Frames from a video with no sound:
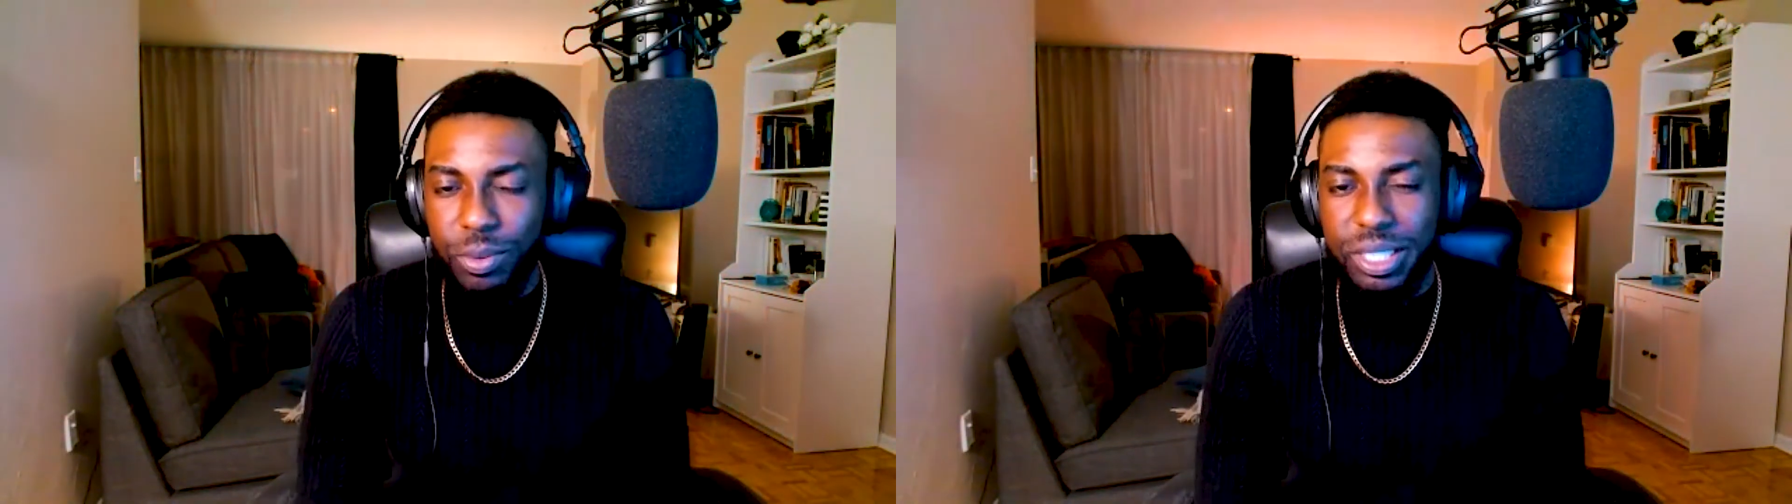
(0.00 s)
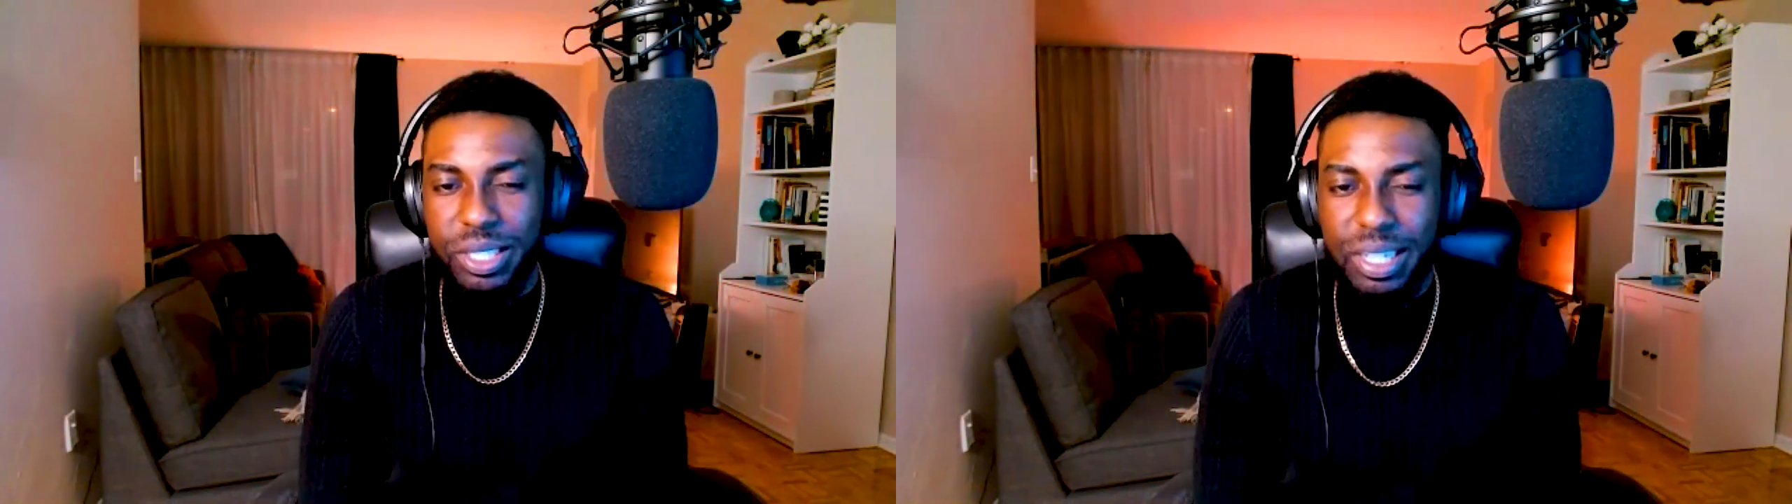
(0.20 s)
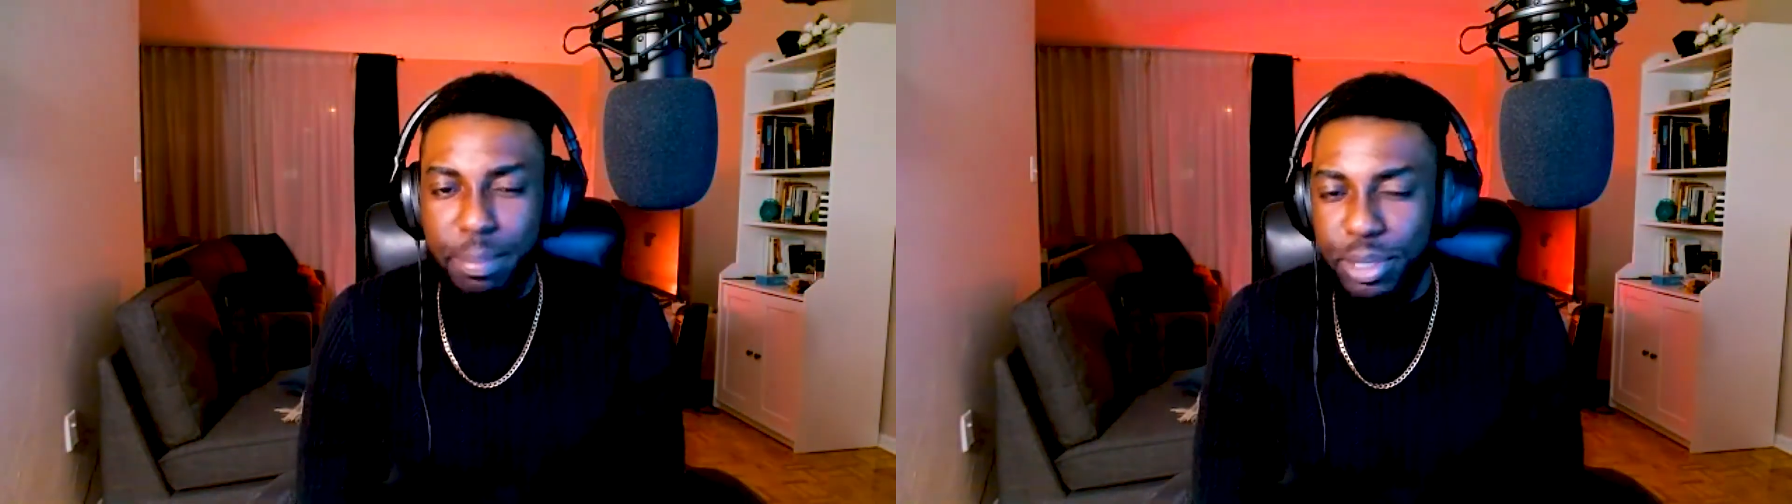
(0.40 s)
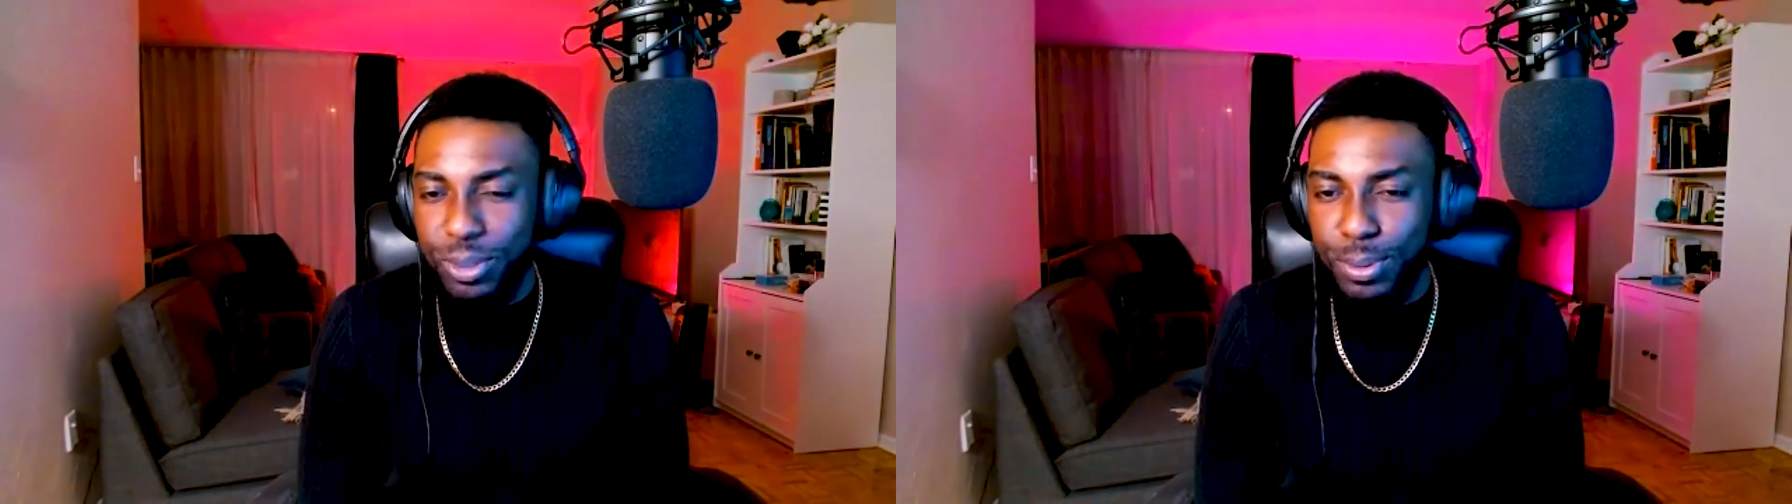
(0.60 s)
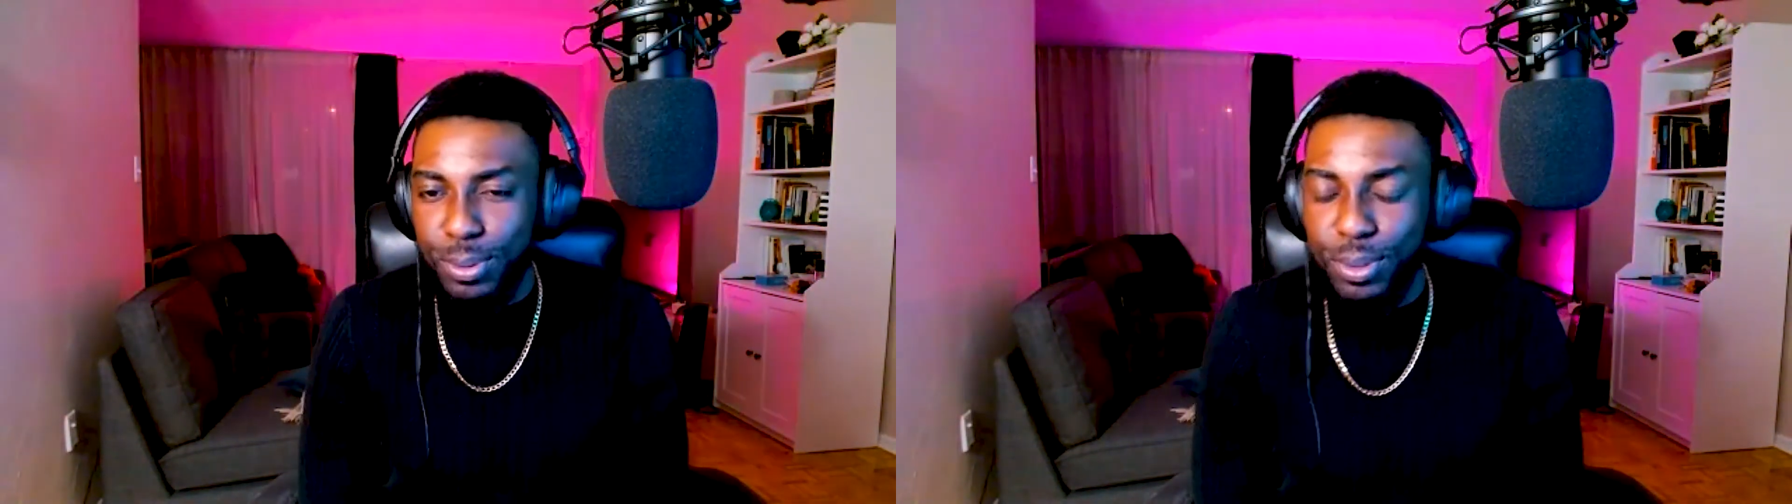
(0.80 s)
was it your
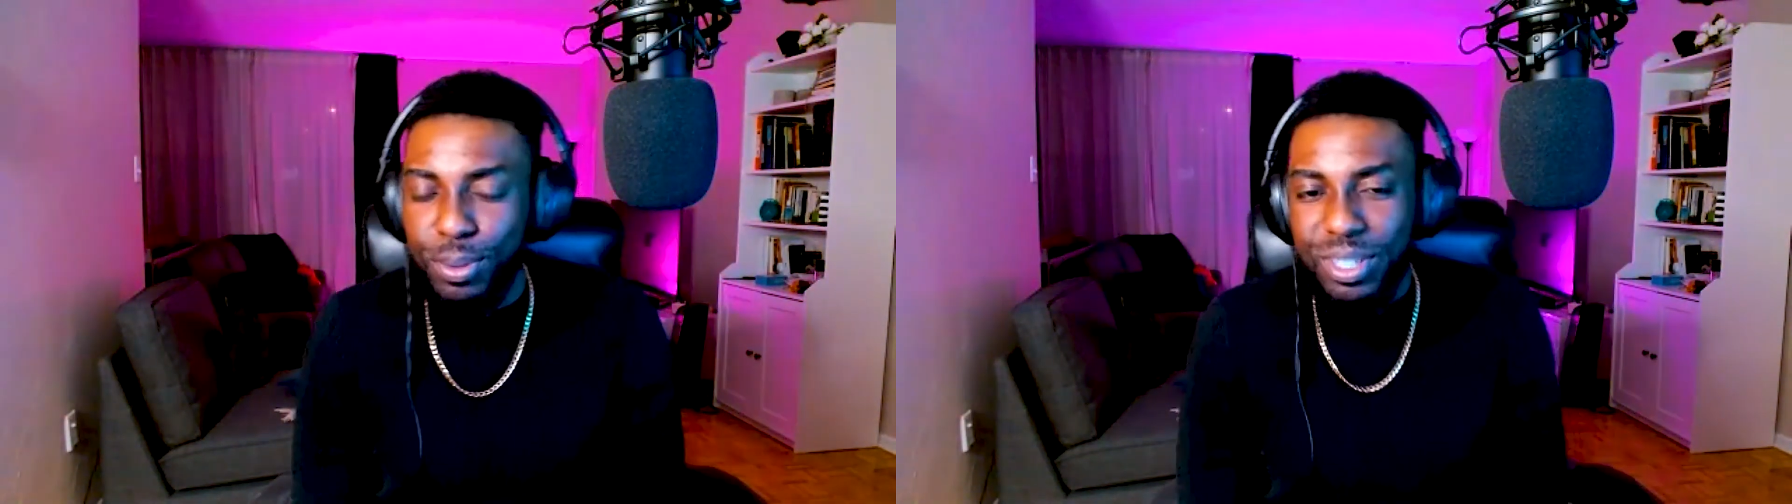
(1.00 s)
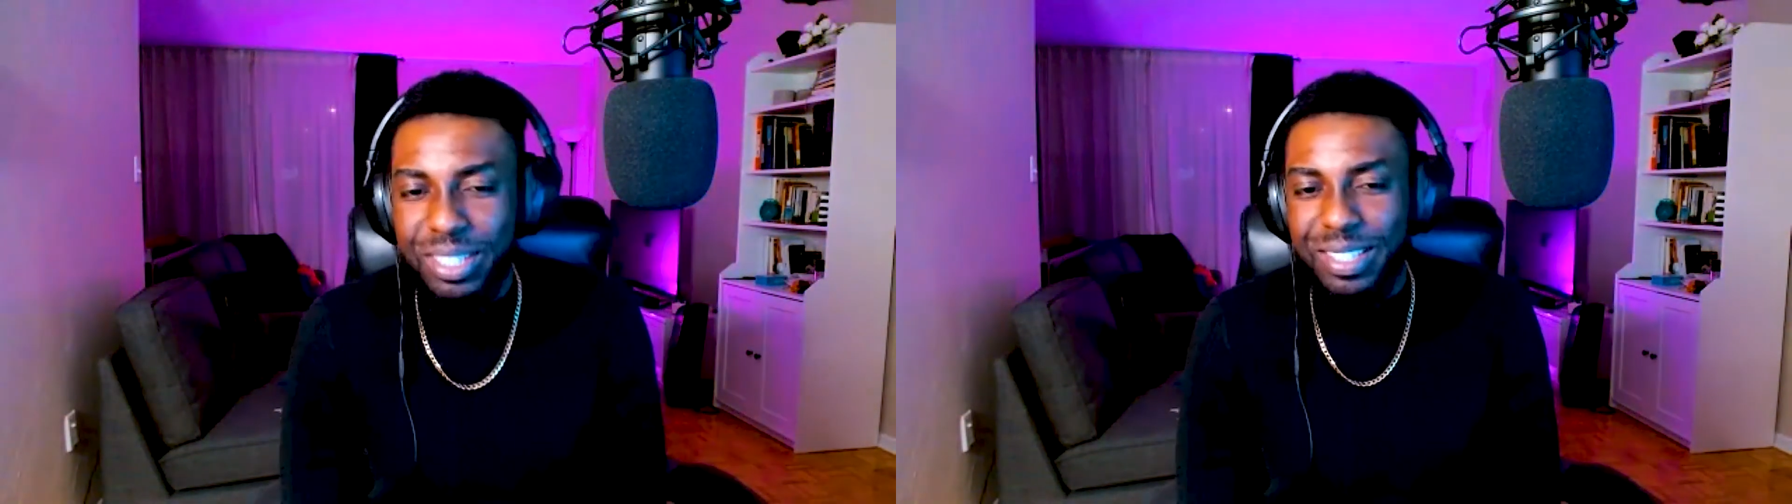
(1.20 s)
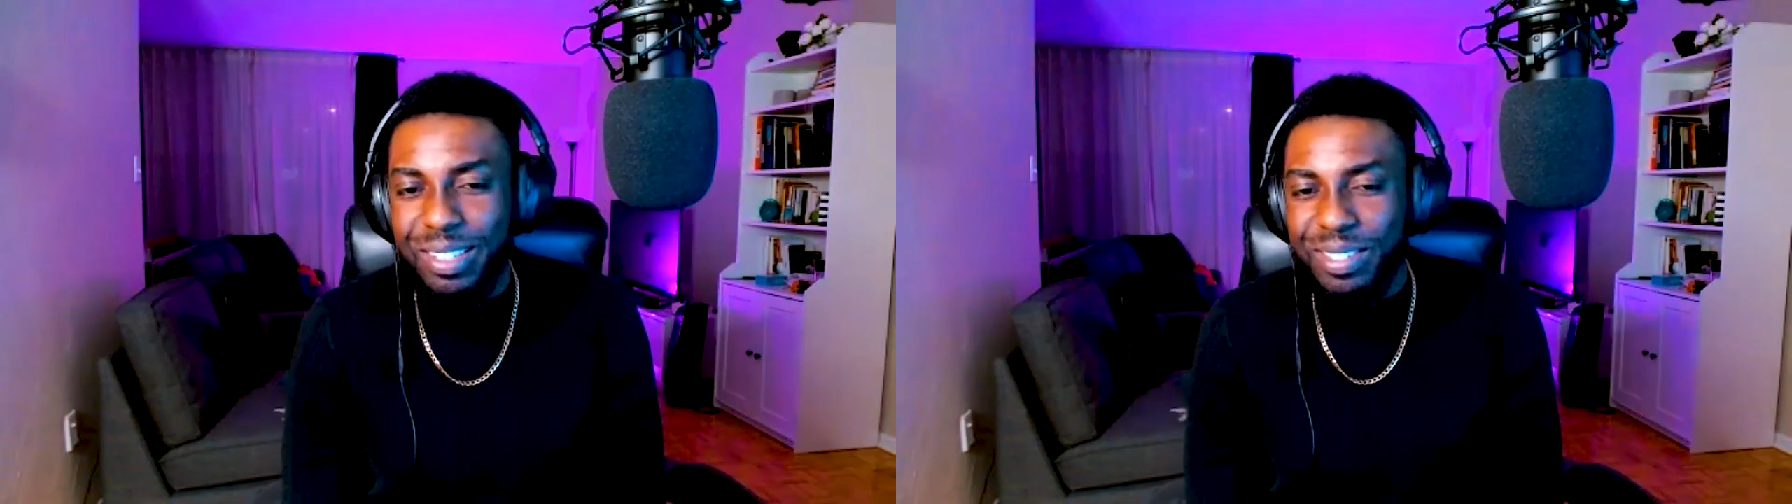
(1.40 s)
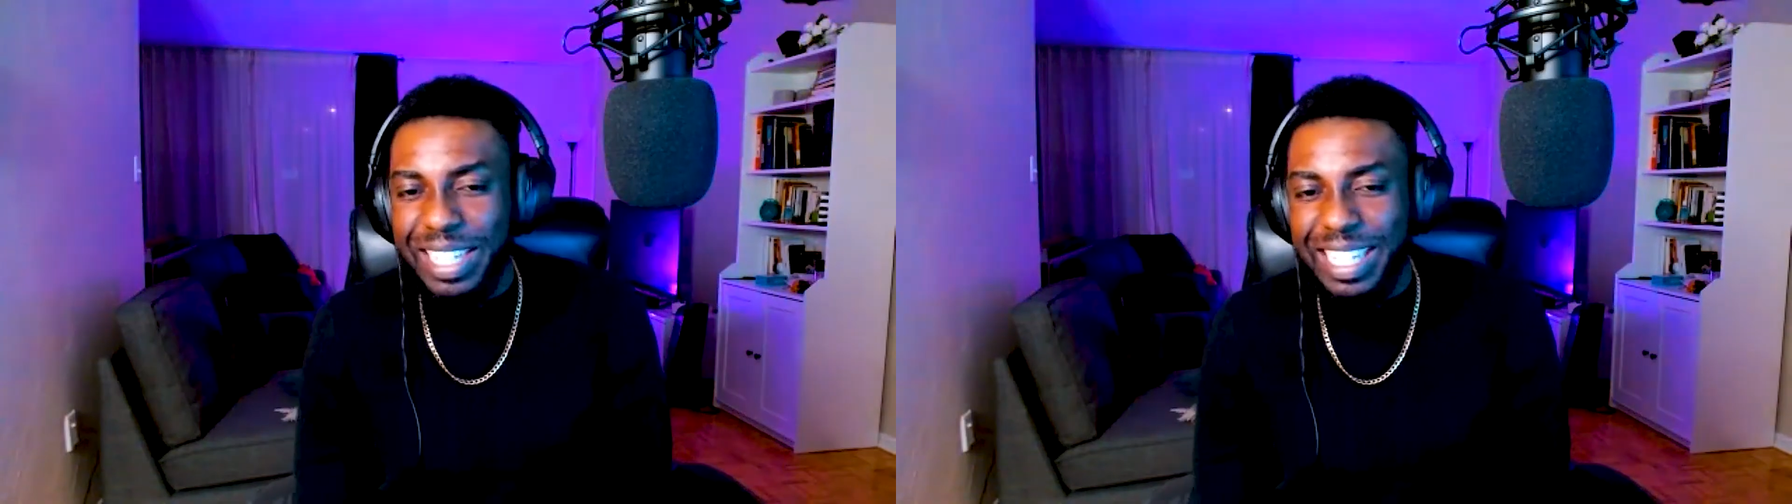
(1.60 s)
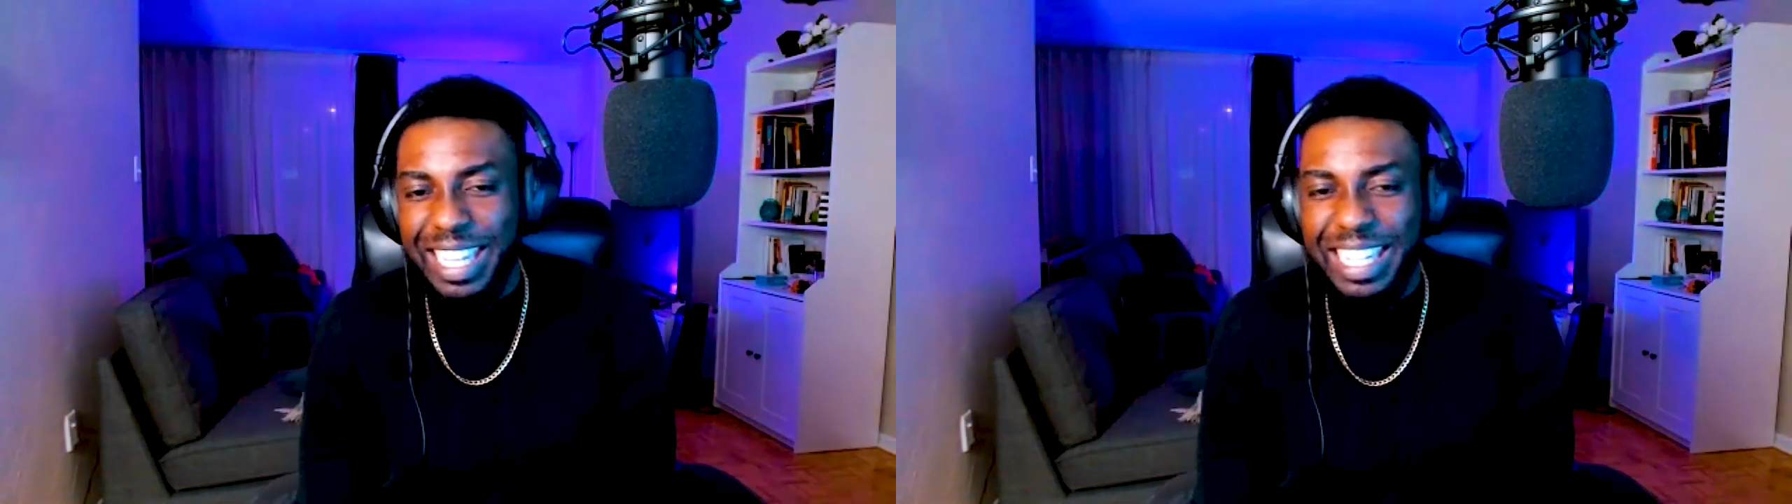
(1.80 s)
episode 2 or stuff
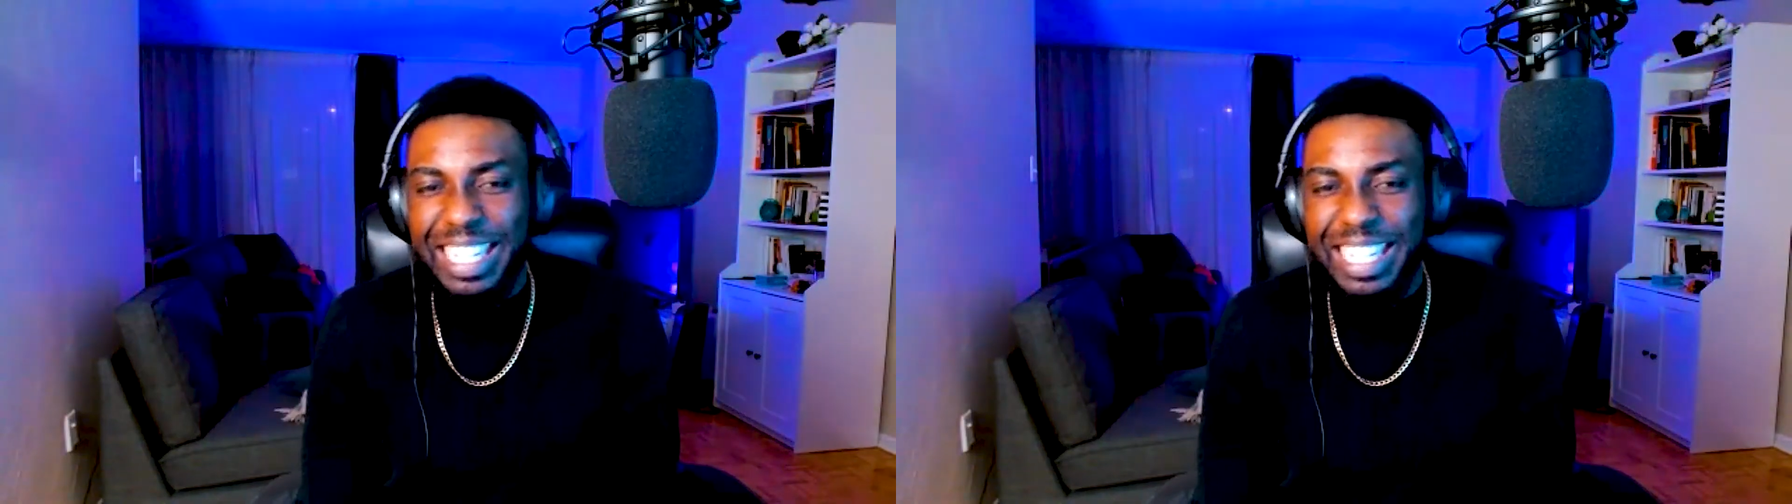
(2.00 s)
like that?